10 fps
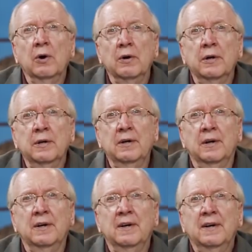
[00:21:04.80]
Word.
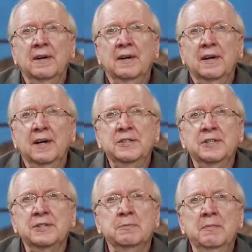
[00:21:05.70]

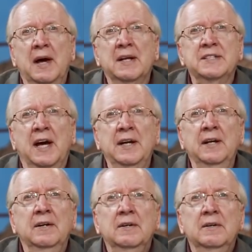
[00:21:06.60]
It's just
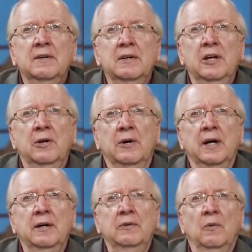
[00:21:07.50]
meditating, you
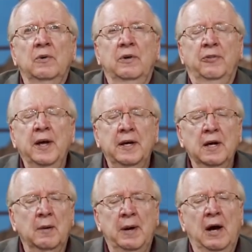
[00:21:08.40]
know,
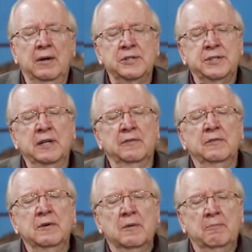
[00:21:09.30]
thinking about, instead
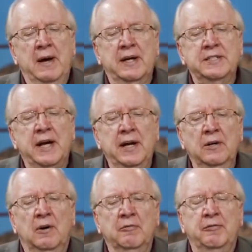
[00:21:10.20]
of
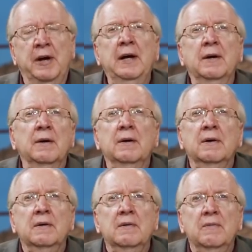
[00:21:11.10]
meditating on
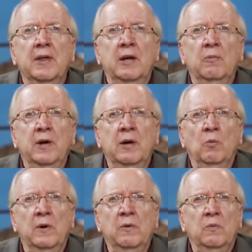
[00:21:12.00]
fear
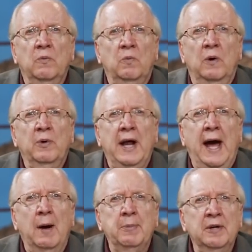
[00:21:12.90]
and what would
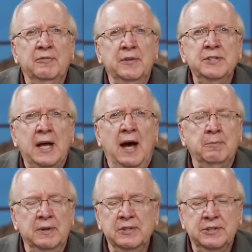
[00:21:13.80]
happen if this
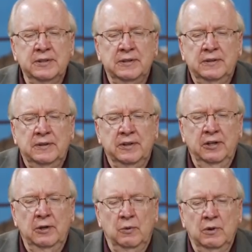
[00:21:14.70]
happens,
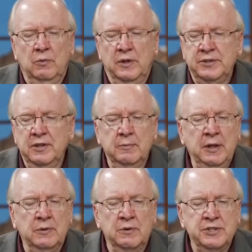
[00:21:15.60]
you know, what's going to
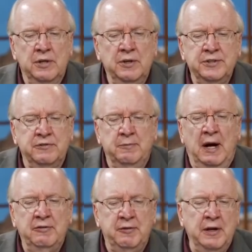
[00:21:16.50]
be the result if
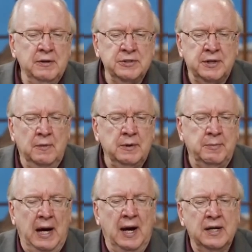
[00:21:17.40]
my fears come
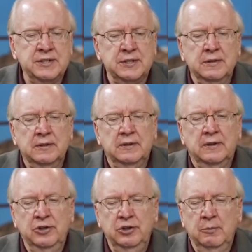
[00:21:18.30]
to pass,
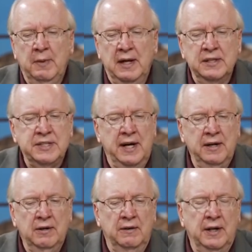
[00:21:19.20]
and you
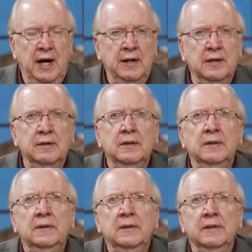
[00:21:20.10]
meditating on that and
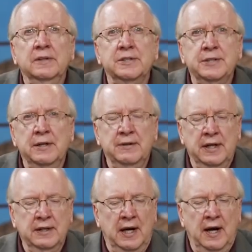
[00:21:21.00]

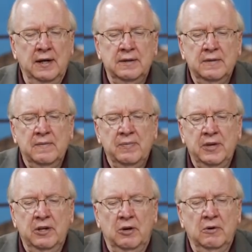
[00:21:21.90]
considering that,
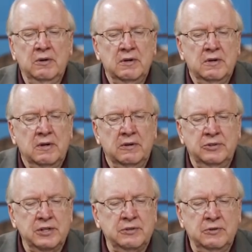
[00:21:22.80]
you know,
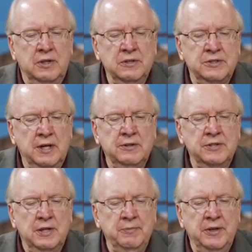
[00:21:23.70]
just
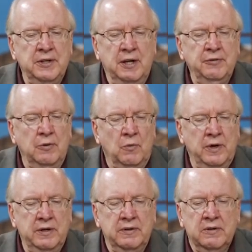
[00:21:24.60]
consider something different.
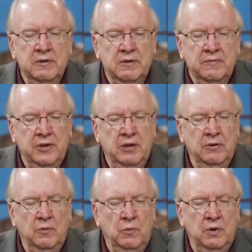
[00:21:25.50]

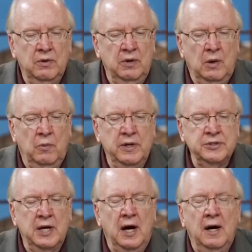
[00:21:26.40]
What
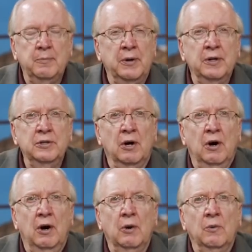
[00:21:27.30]
has God put in
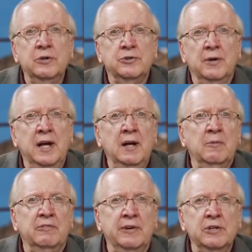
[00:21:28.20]
your heart? What
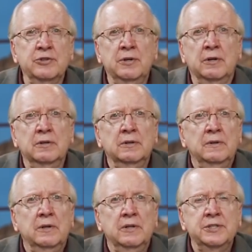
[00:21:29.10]
dream or vision or
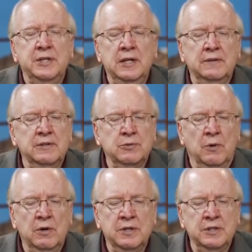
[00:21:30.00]
seed of
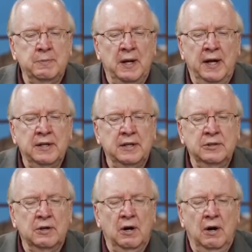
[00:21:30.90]
His Word has He
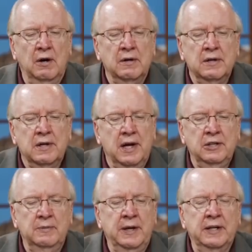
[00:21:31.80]
planted in your heart?
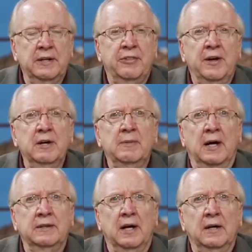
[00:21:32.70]
And you begin to think
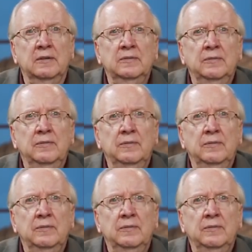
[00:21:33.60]
about that.